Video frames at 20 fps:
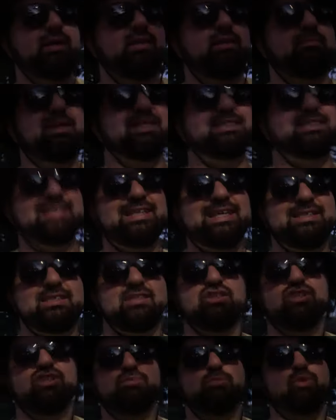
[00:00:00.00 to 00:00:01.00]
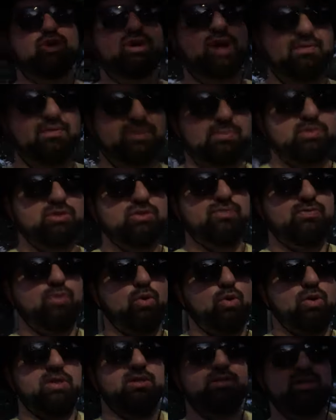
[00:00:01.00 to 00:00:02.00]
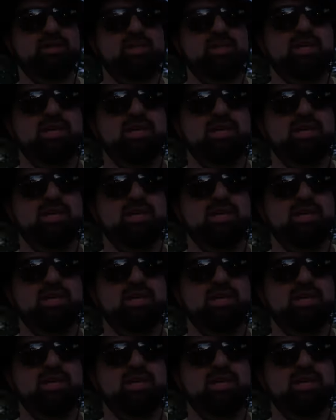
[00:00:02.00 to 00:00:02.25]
that makes it easier and more comfortable for